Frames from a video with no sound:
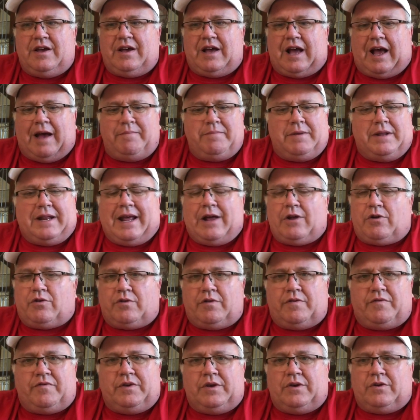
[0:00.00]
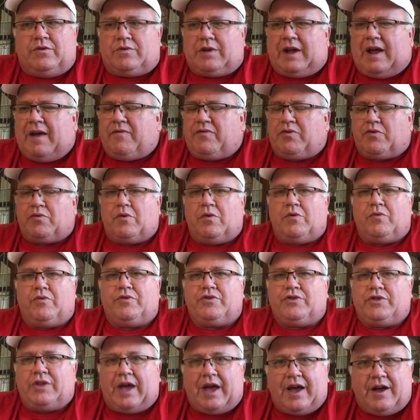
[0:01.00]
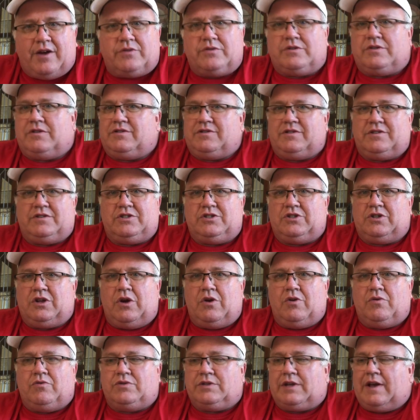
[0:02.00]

I've been out on the field. I've thrown thousands of stones.